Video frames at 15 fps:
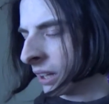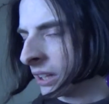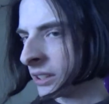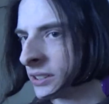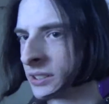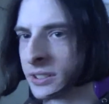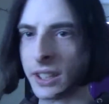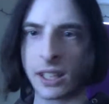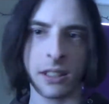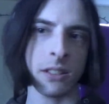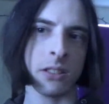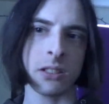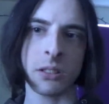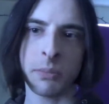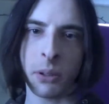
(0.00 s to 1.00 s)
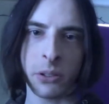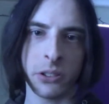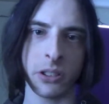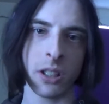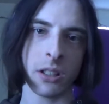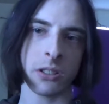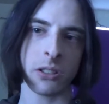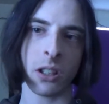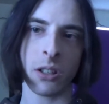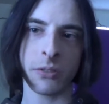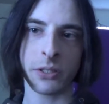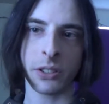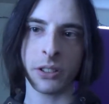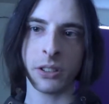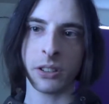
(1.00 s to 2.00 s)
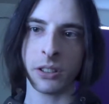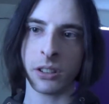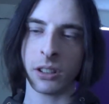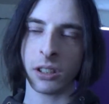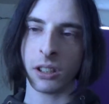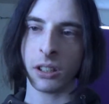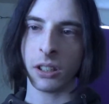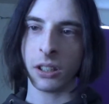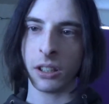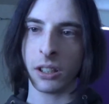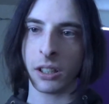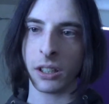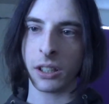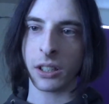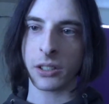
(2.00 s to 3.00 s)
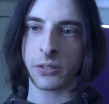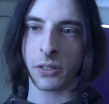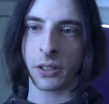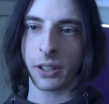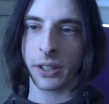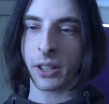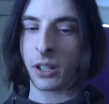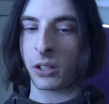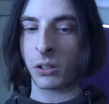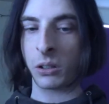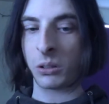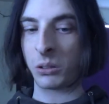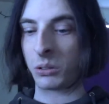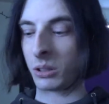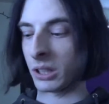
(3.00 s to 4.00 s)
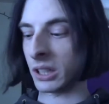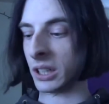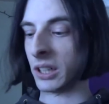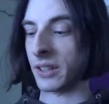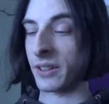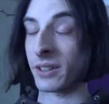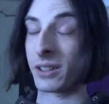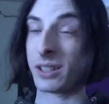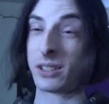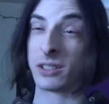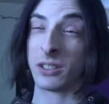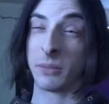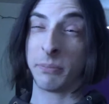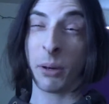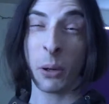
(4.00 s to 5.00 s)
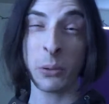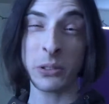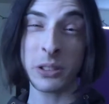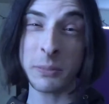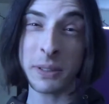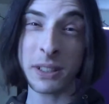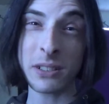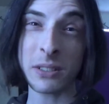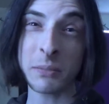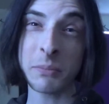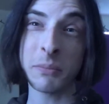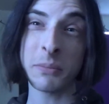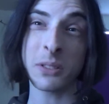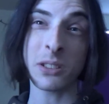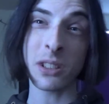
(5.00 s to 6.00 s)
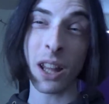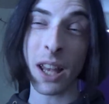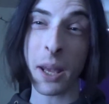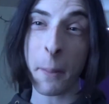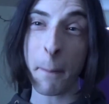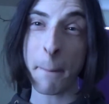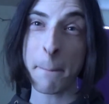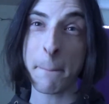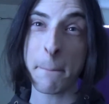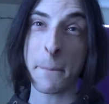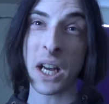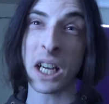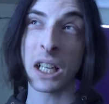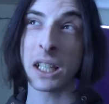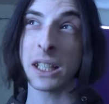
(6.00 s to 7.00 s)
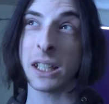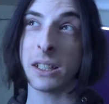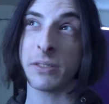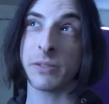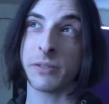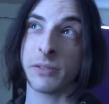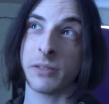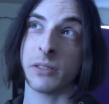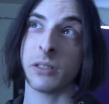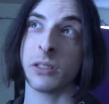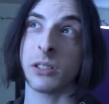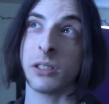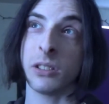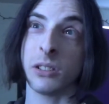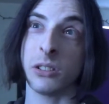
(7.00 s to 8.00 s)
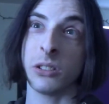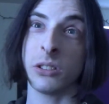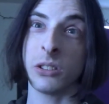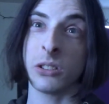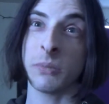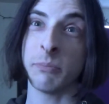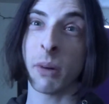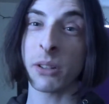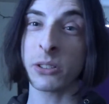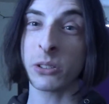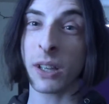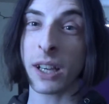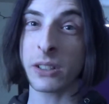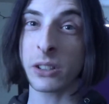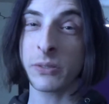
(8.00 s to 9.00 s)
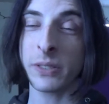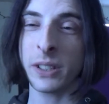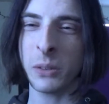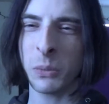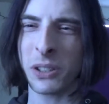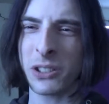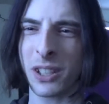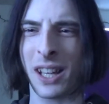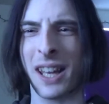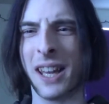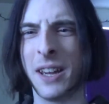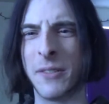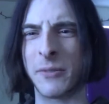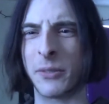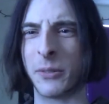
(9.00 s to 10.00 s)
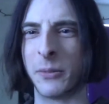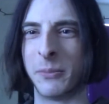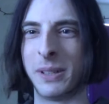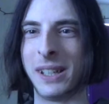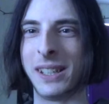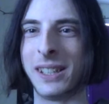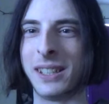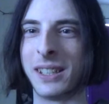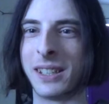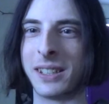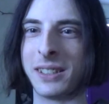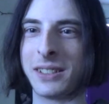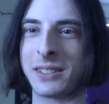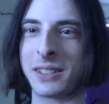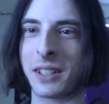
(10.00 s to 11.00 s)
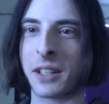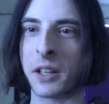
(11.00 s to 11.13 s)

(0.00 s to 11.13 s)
Skin's supposed to get softer, as far as I know. There is supposed to be some slight, if muscle atrophy, which for me is